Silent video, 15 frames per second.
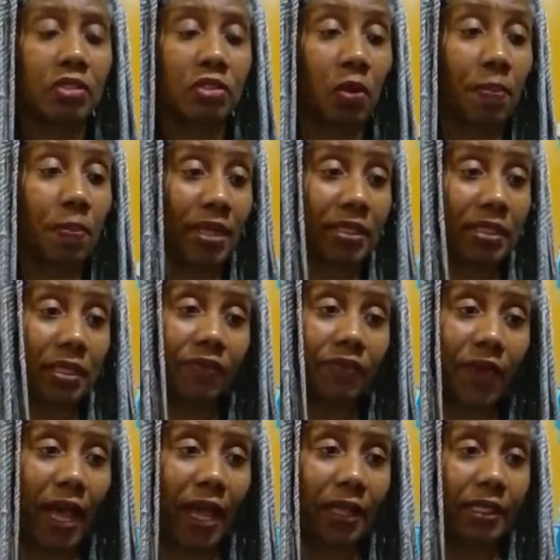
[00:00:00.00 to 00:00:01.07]
domestic
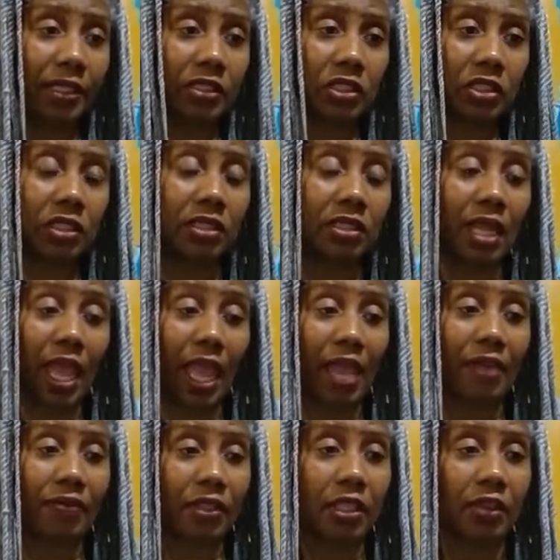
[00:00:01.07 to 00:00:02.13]
violence. She's an
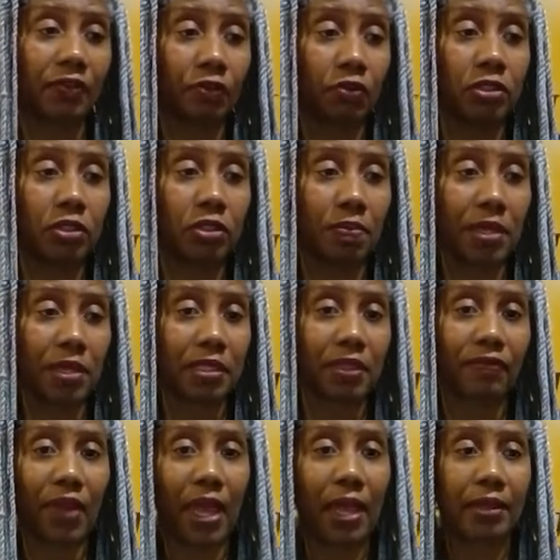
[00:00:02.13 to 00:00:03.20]
advocate for
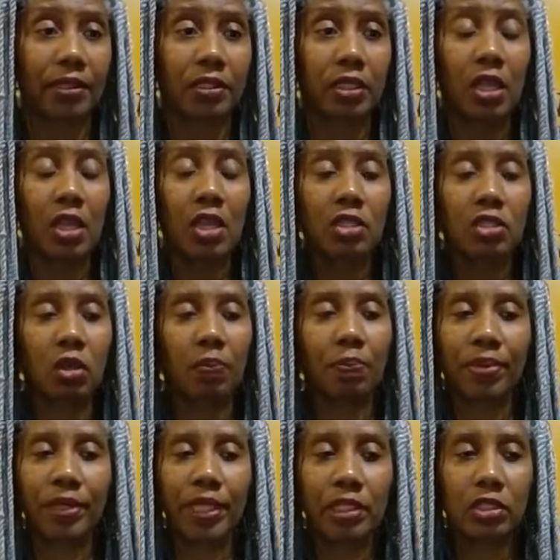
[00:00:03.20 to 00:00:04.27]
domestic violence. So
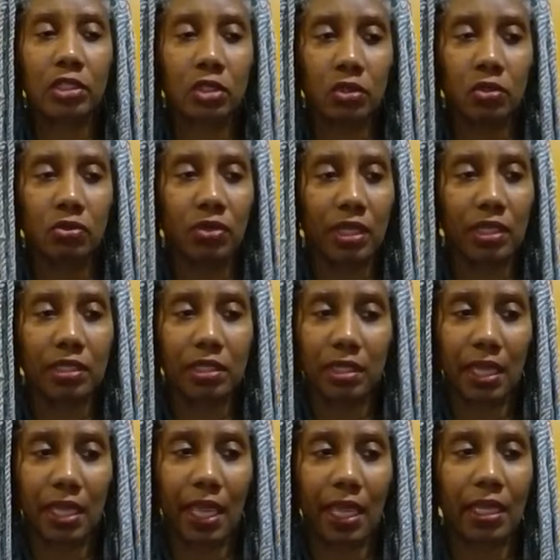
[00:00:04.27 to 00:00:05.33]
please tune
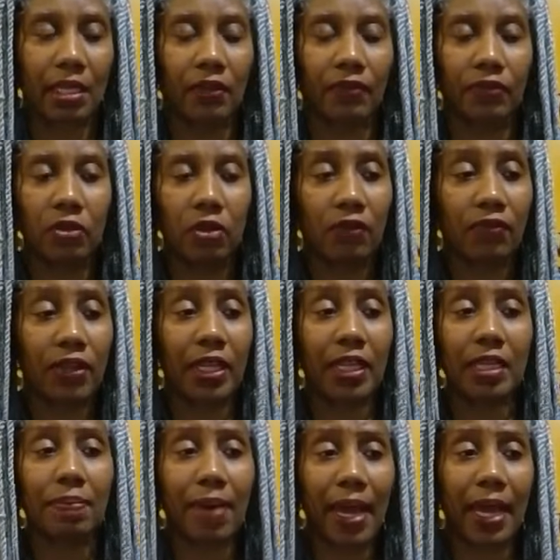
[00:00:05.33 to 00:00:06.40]
into that. And if you know of
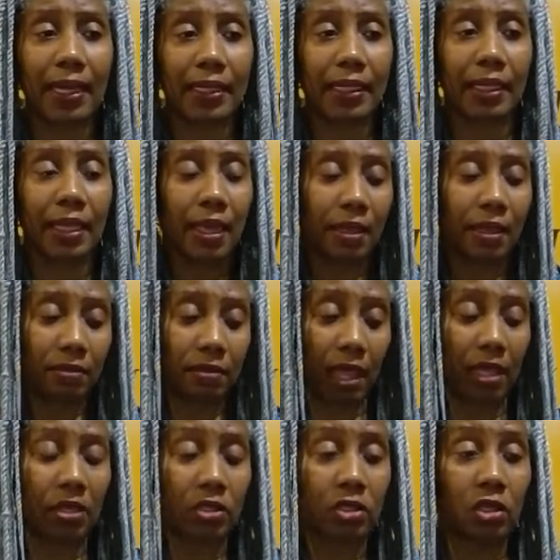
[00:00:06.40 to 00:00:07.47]
anybody
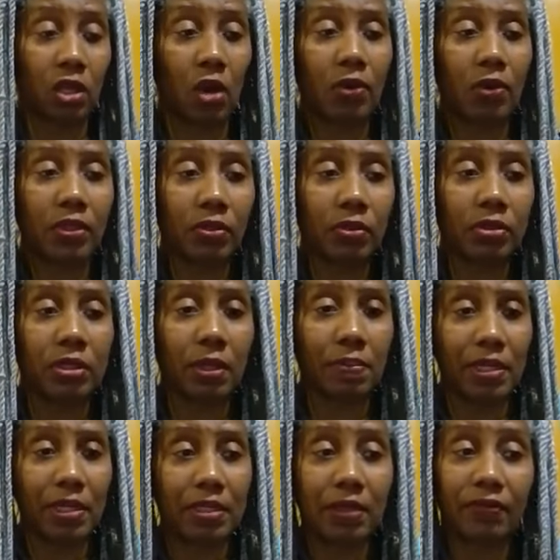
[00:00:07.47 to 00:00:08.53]
that is going through
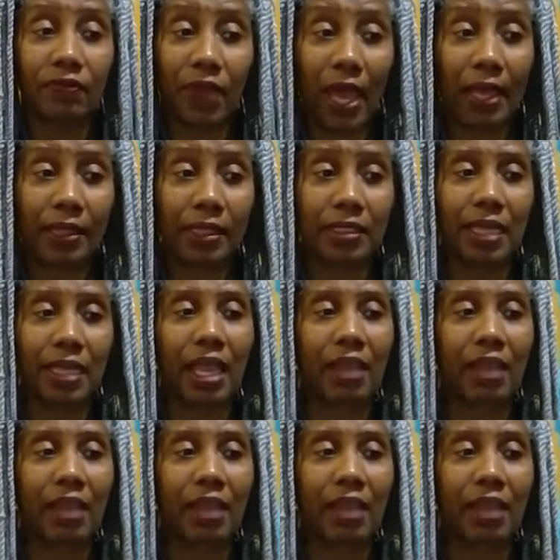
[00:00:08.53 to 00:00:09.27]
domestic violence, I